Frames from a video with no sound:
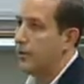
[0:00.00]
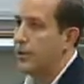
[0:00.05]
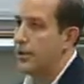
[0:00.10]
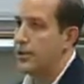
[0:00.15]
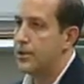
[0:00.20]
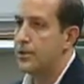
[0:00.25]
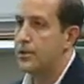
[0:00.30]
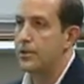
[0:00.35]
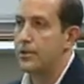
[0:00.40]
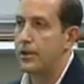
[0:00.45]

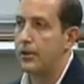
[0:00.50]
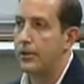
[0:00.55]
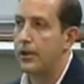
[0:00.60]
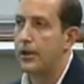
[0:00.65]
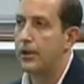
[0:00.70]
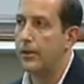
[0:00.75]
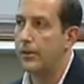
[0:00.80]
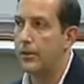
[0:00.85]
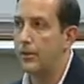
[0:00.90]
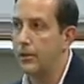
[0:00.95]
question, say,
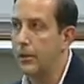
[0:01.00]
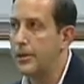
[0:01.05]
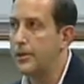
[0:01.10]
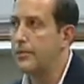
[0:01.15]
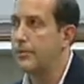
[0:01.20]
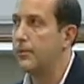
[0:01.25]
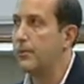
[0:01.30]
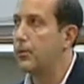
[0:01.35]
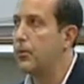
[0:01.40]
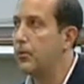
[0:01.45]
okay, who
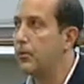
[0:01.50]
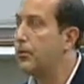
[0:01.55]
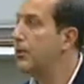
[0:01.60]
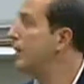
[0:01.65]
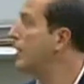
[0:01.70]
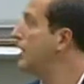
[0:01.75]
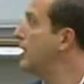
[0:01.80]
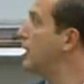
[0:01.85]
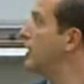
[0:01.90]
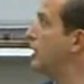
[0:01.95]

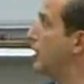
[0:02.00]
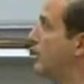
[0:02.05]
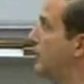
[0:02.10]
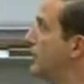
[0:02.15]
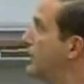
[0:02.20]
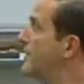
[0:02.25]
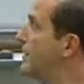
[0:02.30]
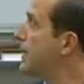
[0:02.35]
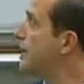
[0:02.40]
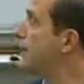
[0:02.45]

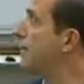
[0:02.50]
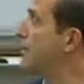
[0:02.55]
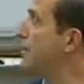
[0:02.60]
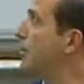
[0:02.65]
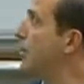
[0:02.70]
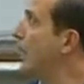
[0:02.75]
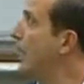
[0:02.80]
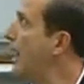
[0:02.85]
would say that you were